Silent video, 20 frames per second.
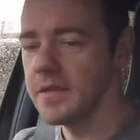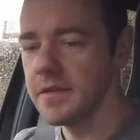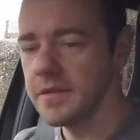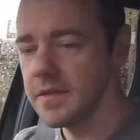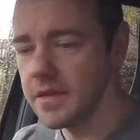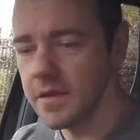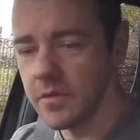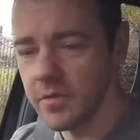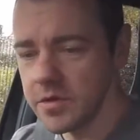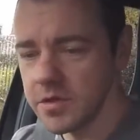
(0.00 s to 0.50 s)

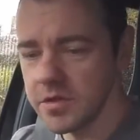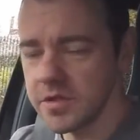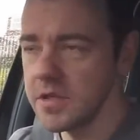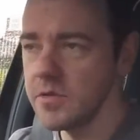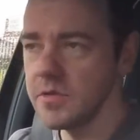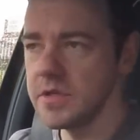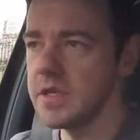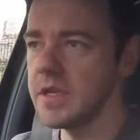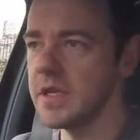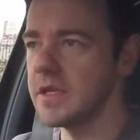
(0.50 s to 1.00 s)
We're just
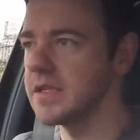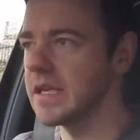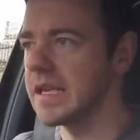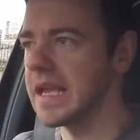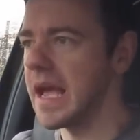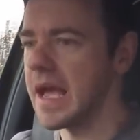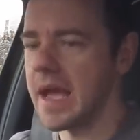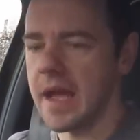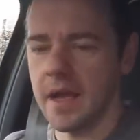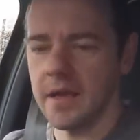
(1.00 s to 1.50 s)
using it as a
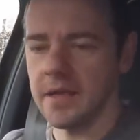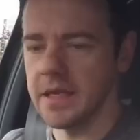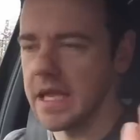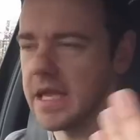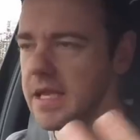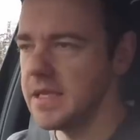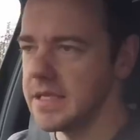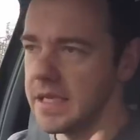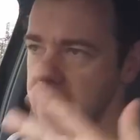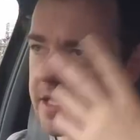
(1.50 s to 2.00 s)
car,
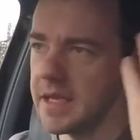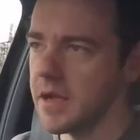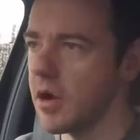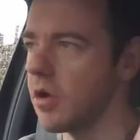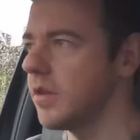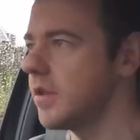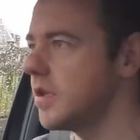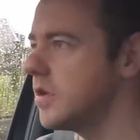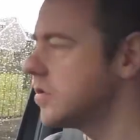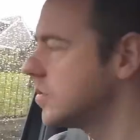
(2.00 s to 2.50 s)
heating, all
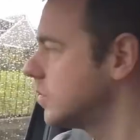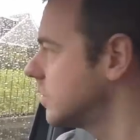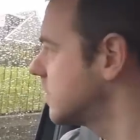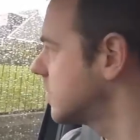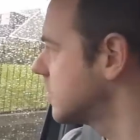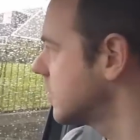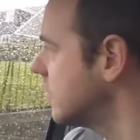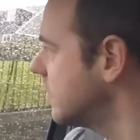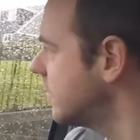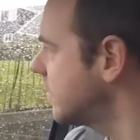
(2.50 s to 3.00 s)
the usual
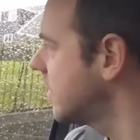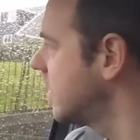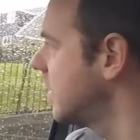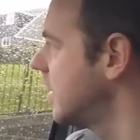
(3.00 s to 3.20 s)
stuff.